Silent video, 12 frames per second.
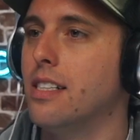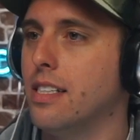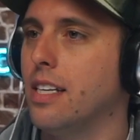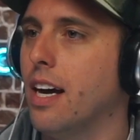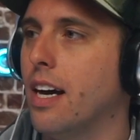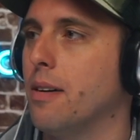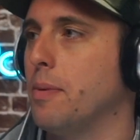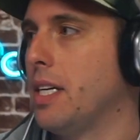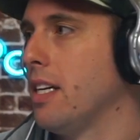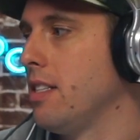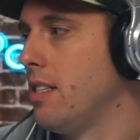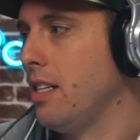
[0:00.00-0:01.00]

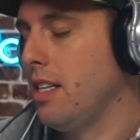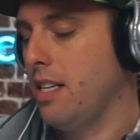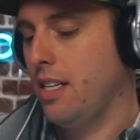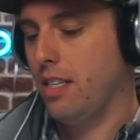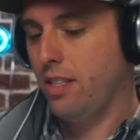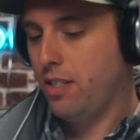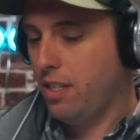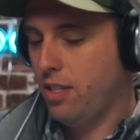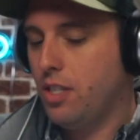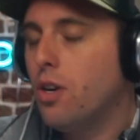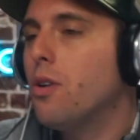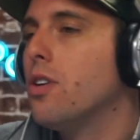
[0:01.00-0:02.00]
because
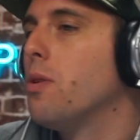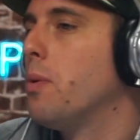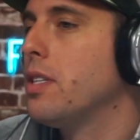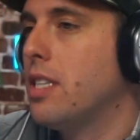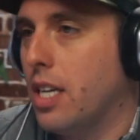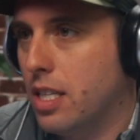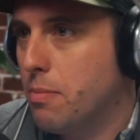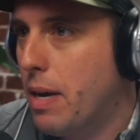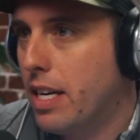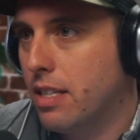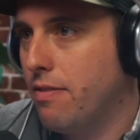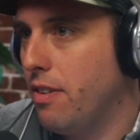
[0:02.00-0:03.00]
you don't know what to
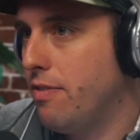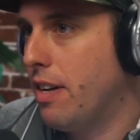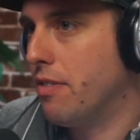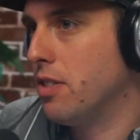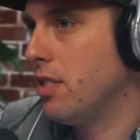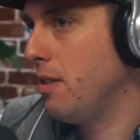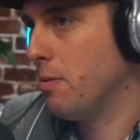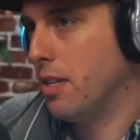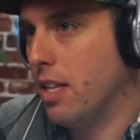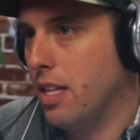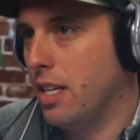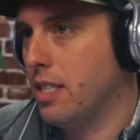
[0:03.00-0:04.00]
expect if you've never seen one
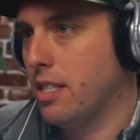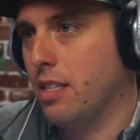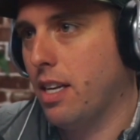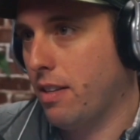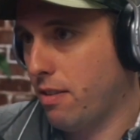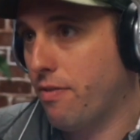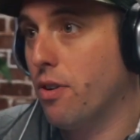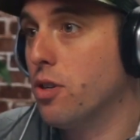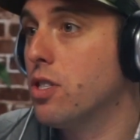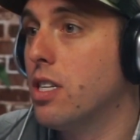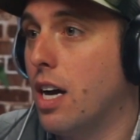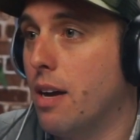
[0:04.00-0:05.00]
of these. Like the
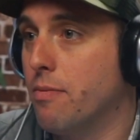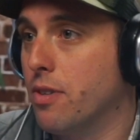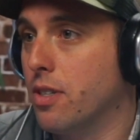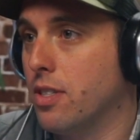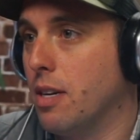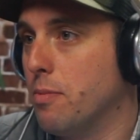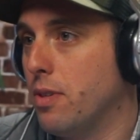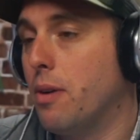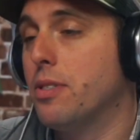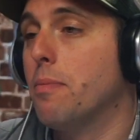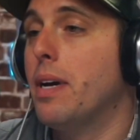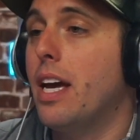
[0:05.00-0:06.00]
first time, for example, I
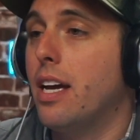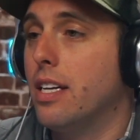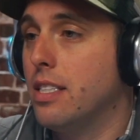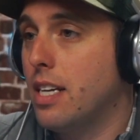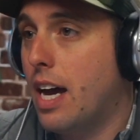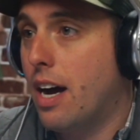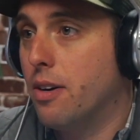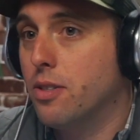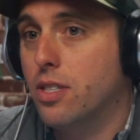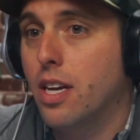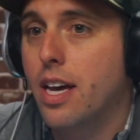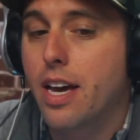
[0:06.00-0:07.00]
was at my aunt's
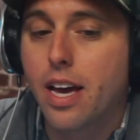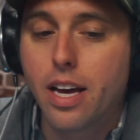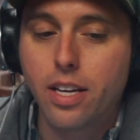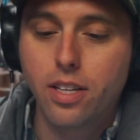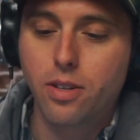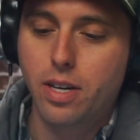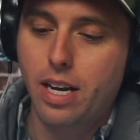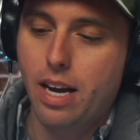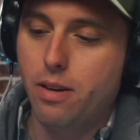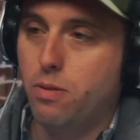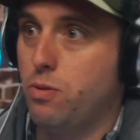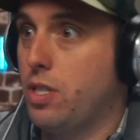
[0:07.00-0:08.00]
house. You know,
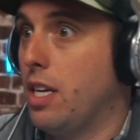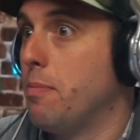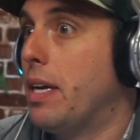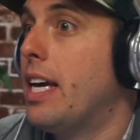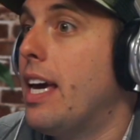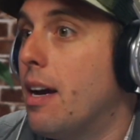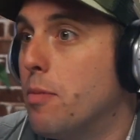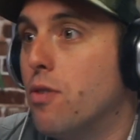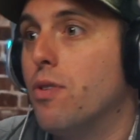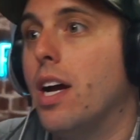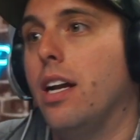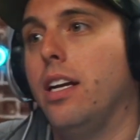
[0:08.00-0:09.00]
I was getting my camera
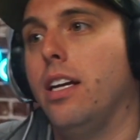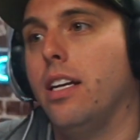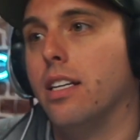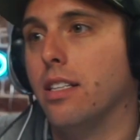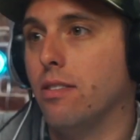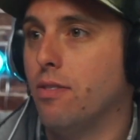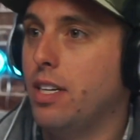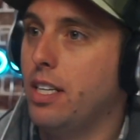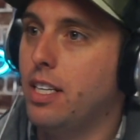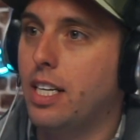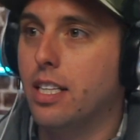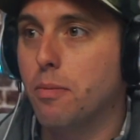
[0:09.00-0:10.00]
ready
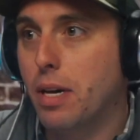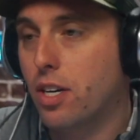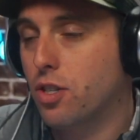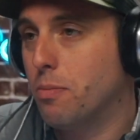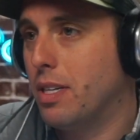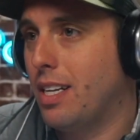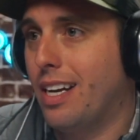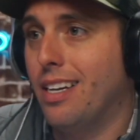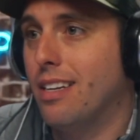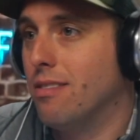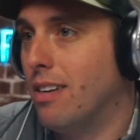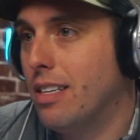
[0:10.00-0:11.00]
to get the picture, but
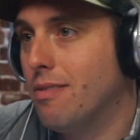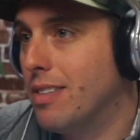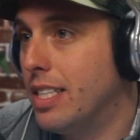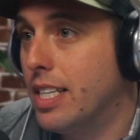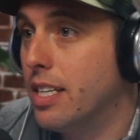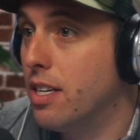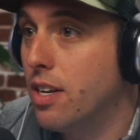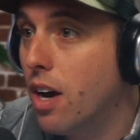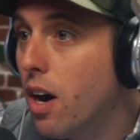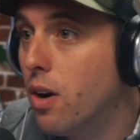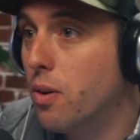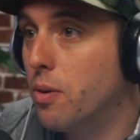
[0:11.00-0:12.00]
I didn't
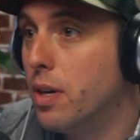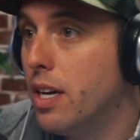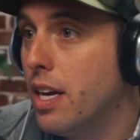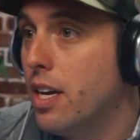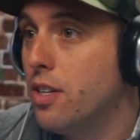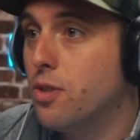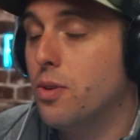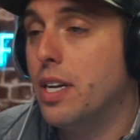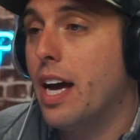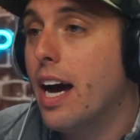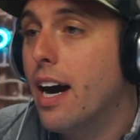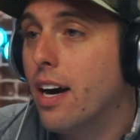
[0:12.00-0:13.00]
know. So
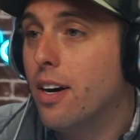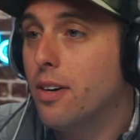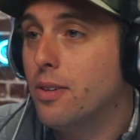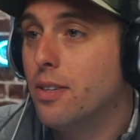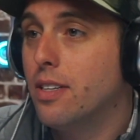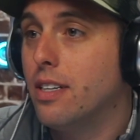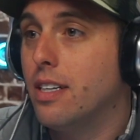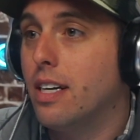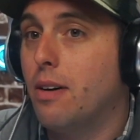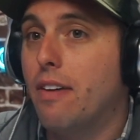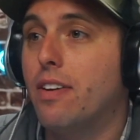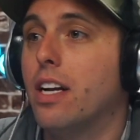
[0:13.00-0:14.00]
now
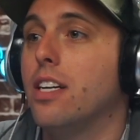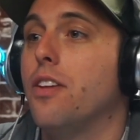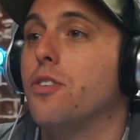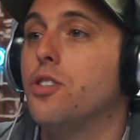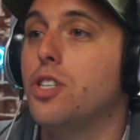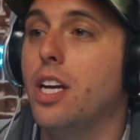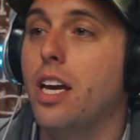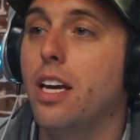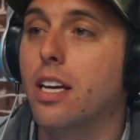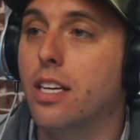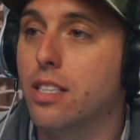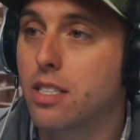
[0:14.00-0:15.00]
I've got another
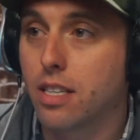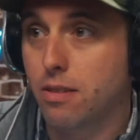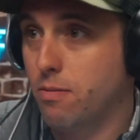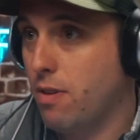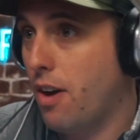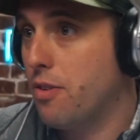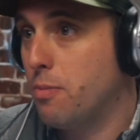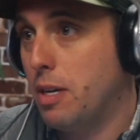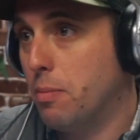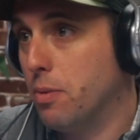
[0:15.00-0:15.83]
chance, and other people